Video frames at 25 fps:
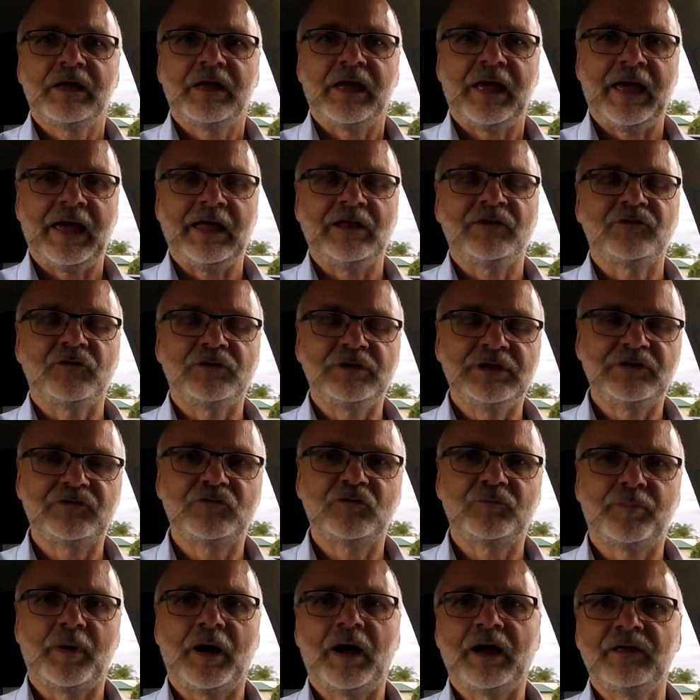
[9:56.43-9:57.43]
And you need
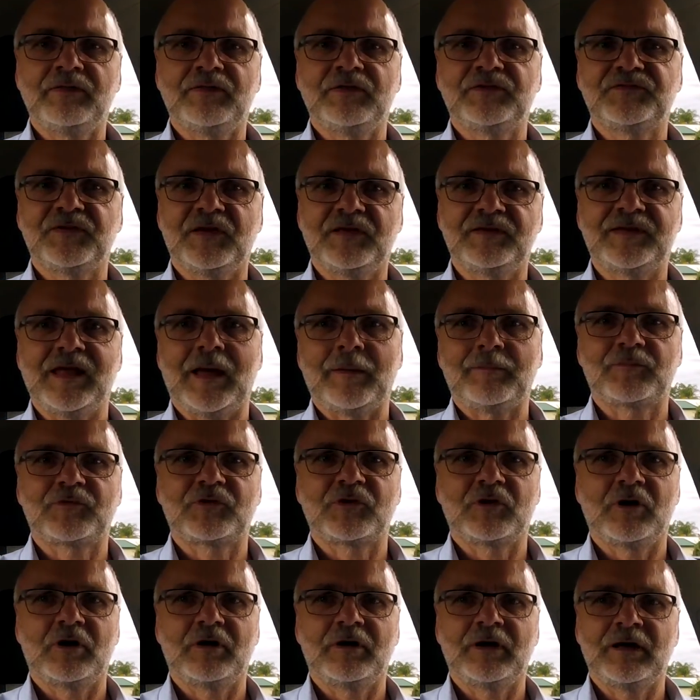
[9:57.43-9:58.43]
to buy this
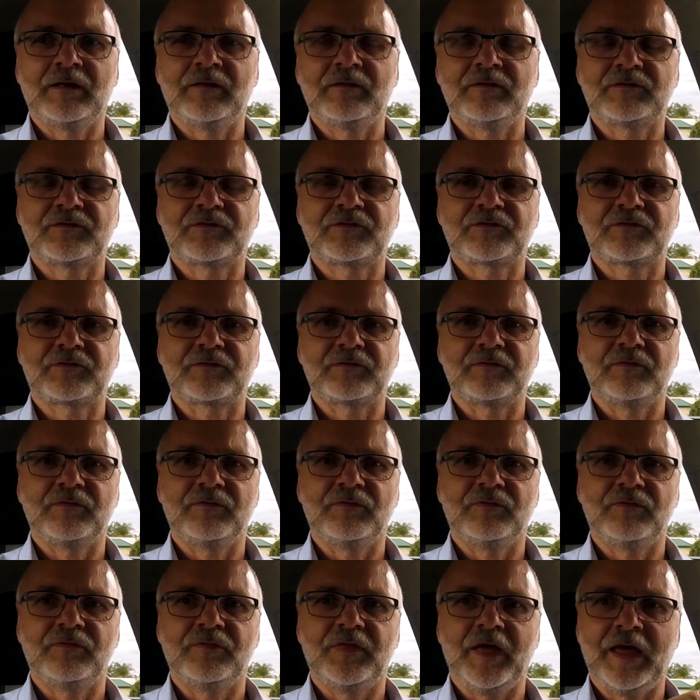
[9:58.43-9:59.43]
adapter, and
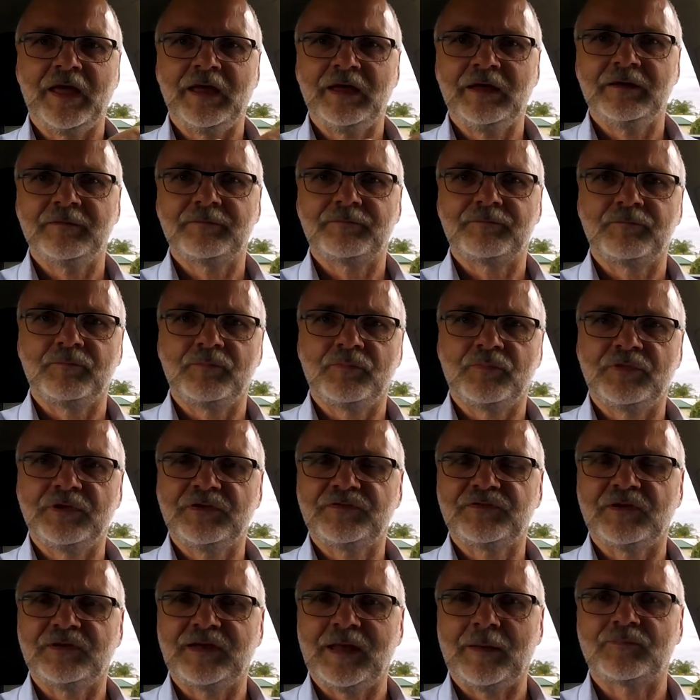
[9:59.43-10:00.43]

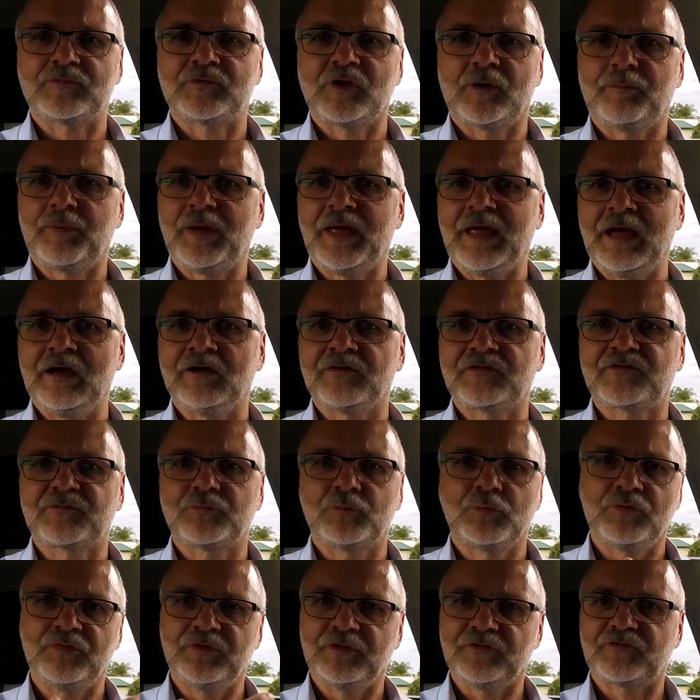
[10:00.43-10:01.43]
this adapter pairs
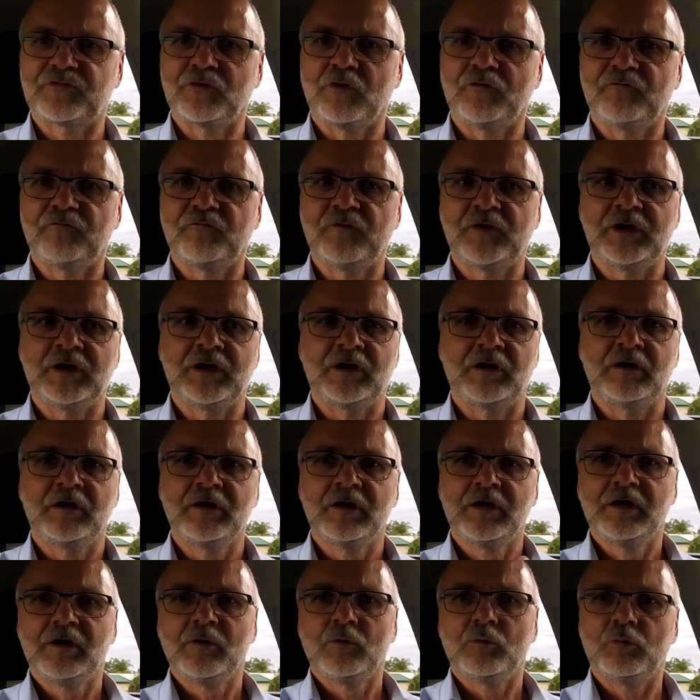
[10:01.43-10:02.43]
with the software
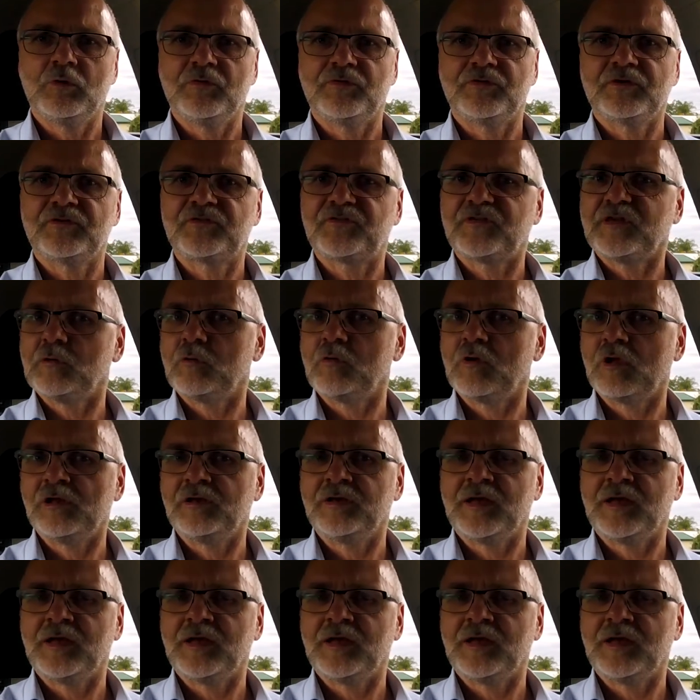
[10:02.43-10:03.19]
with a serial